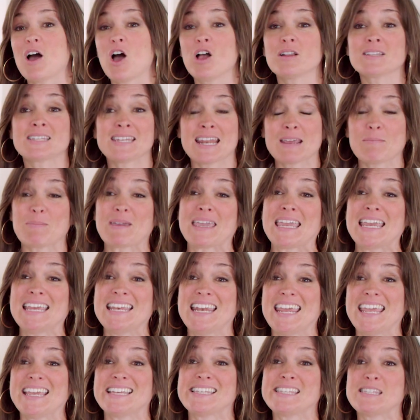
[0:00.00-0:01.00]
Halter neck
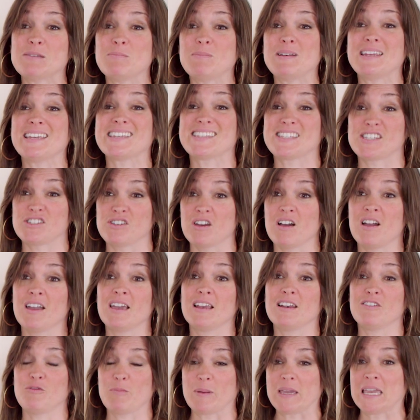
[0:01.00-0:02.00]
bikini is simply a
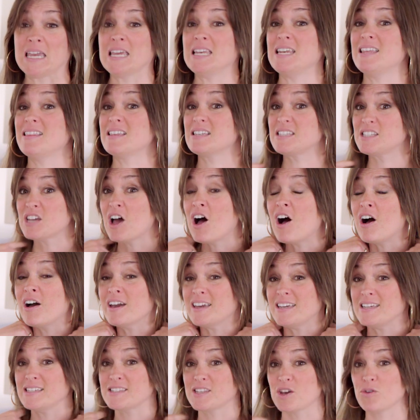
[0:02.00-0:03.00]
style of bikini that
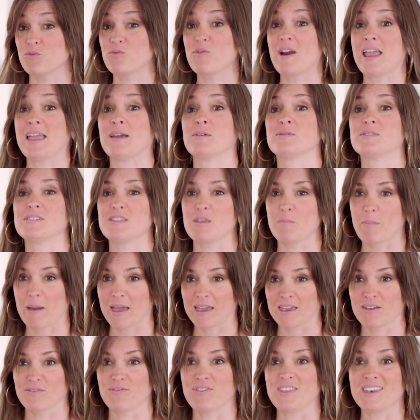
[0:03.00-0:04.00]
ties around the
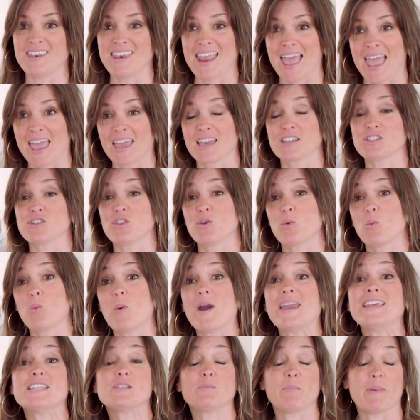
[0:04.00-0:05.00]
back of the neck, so the
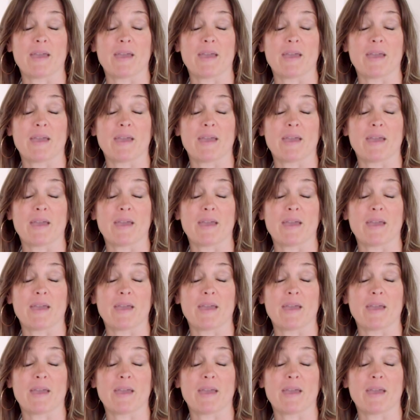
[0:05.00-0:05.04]
weight